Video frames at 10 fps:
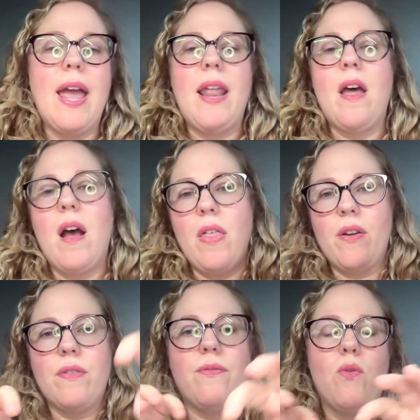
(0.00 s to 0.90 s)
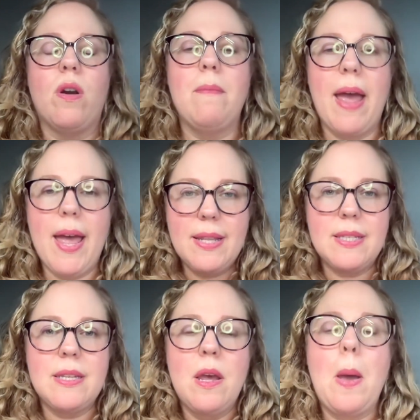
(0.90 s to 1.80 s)
and other
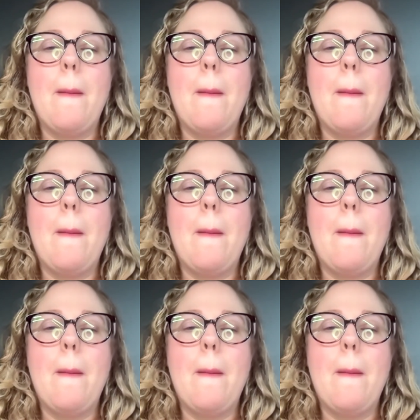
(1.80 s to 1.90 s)
formats,